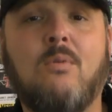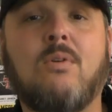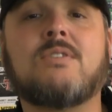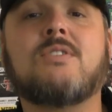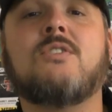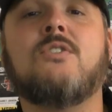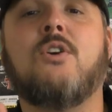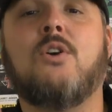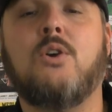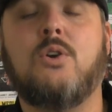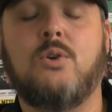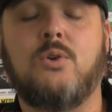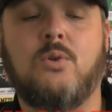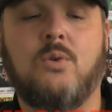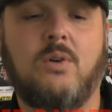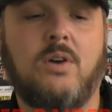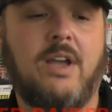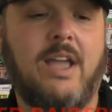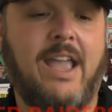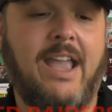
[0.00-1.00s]
wants to know
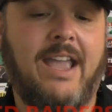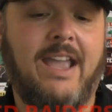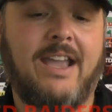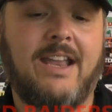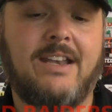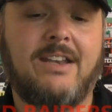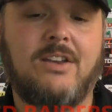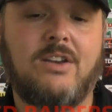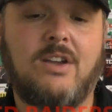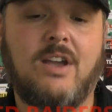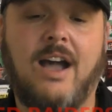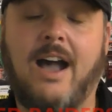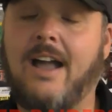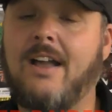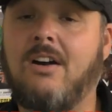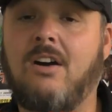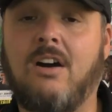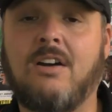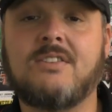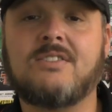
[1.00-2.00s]
who. And
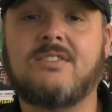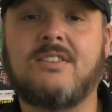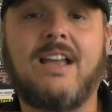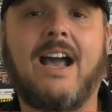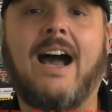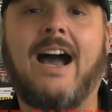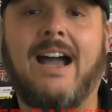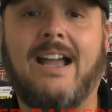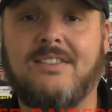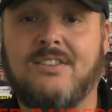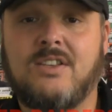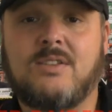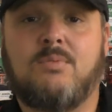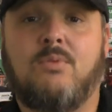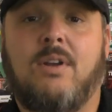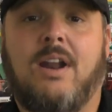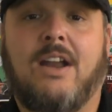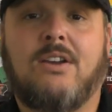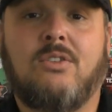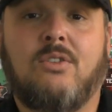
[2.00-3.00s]
honestly, at this
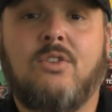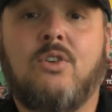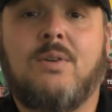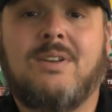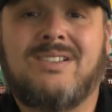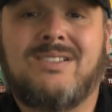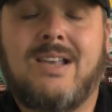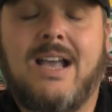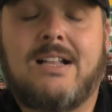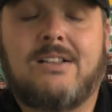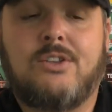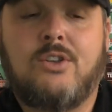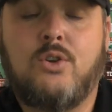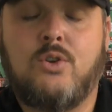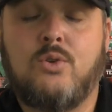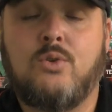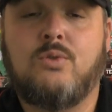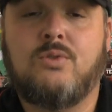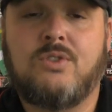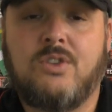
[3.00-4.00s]
point, I don't know exactly
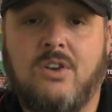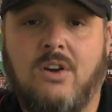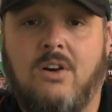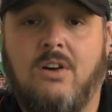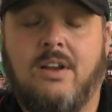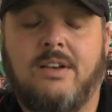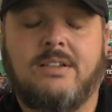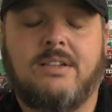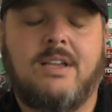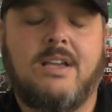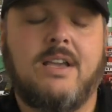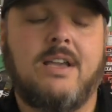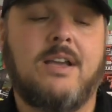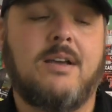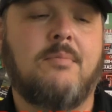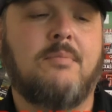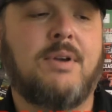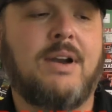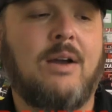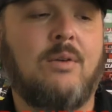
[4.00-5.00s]
who's gone.
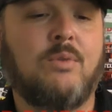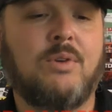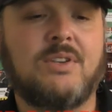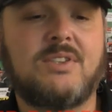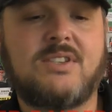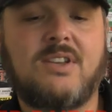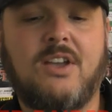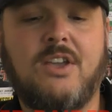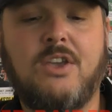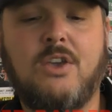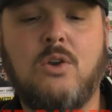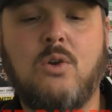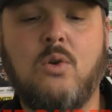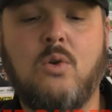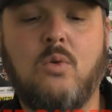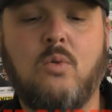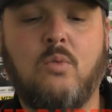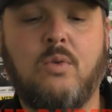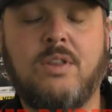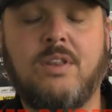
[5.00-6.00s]
But I will tell
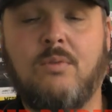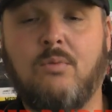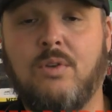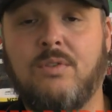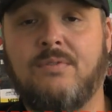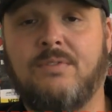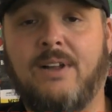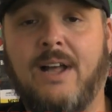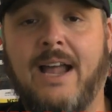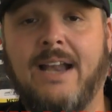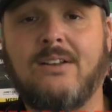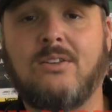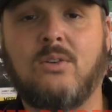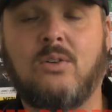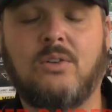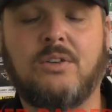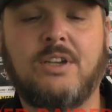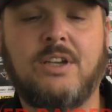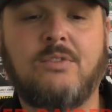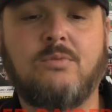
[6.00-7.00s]
you, with Vlad
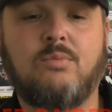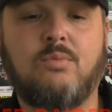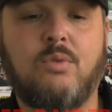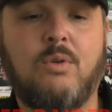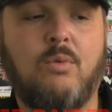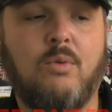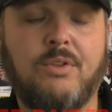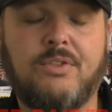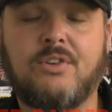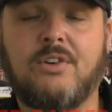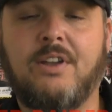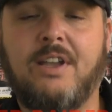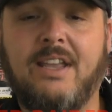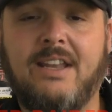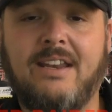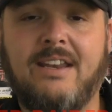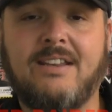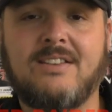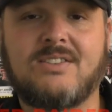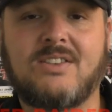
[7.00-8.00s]
Goldin, what they're
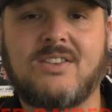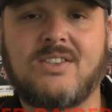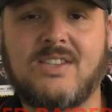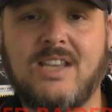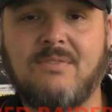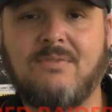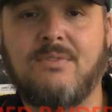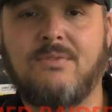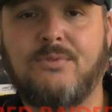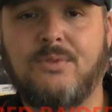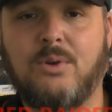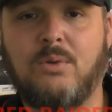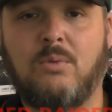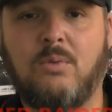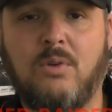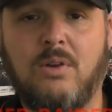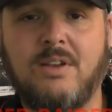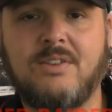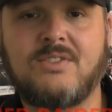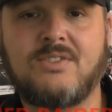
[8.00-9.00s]
getting is a
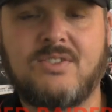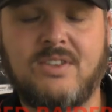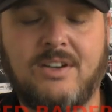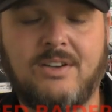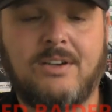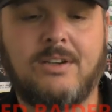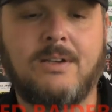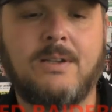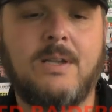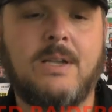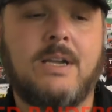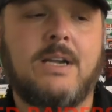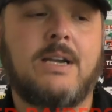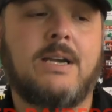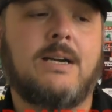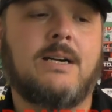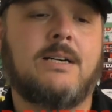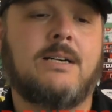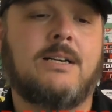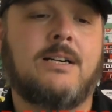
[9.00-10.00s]
7'1" center
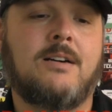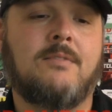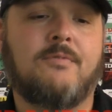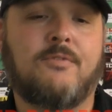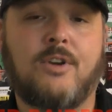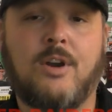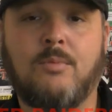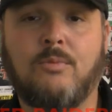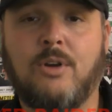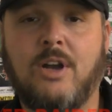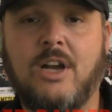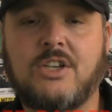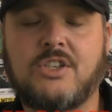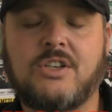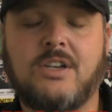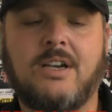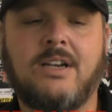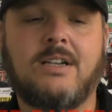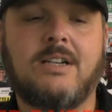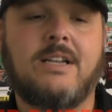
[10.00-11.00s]
from
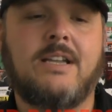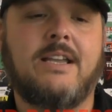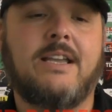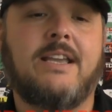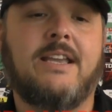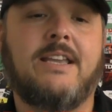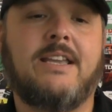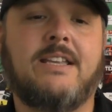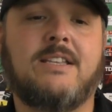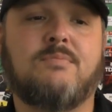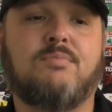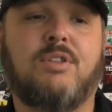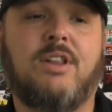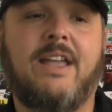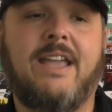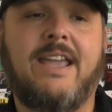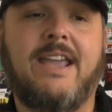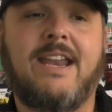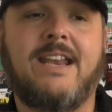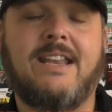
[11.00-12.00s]
Russia. He's
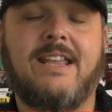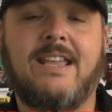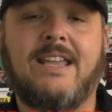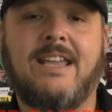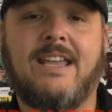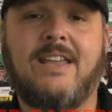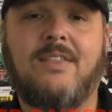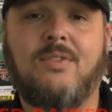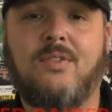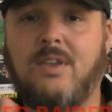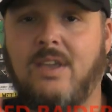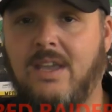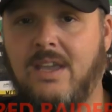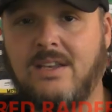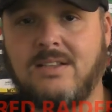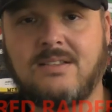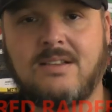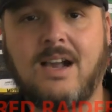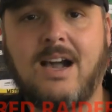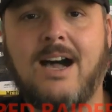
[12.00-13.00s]
played in the
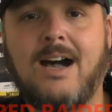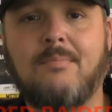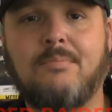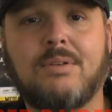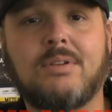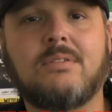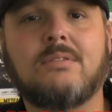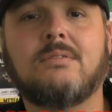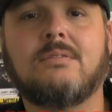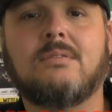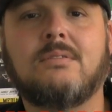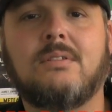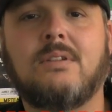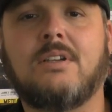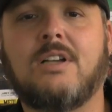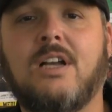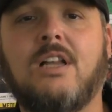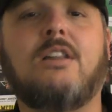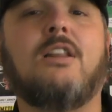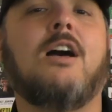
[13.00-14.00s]
top
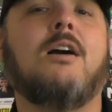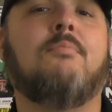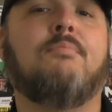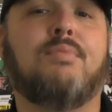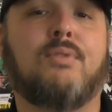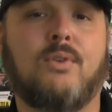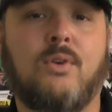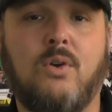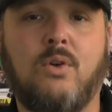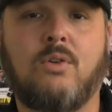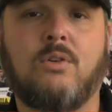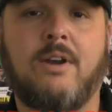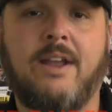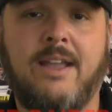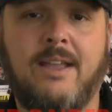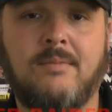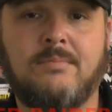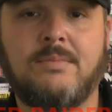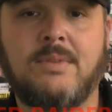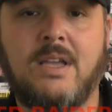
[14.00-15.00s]
club
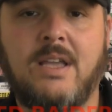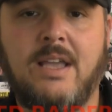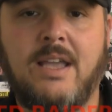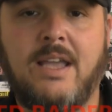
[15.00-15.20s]
program